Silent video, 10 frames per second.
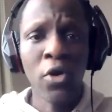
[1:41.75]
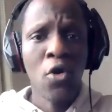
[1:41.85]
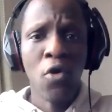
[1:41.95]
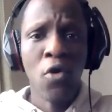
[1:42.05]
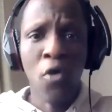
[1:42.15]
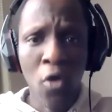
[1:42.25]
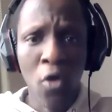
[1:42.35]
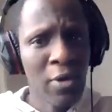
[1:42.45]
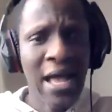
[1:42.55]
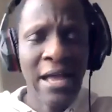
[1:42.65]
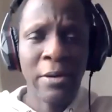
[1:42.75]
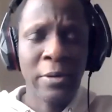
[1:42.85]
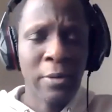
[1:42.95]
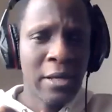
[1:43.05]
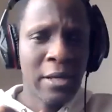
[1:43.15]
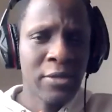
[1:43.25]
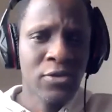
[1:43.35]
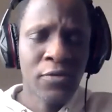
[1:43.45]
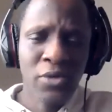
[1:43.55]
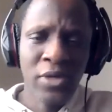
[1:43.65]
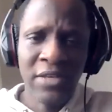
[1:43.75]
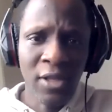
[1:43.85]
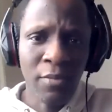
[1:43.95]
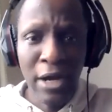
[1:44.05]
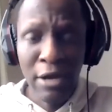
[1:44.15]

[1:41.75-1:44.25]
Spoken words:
or you have a software developer,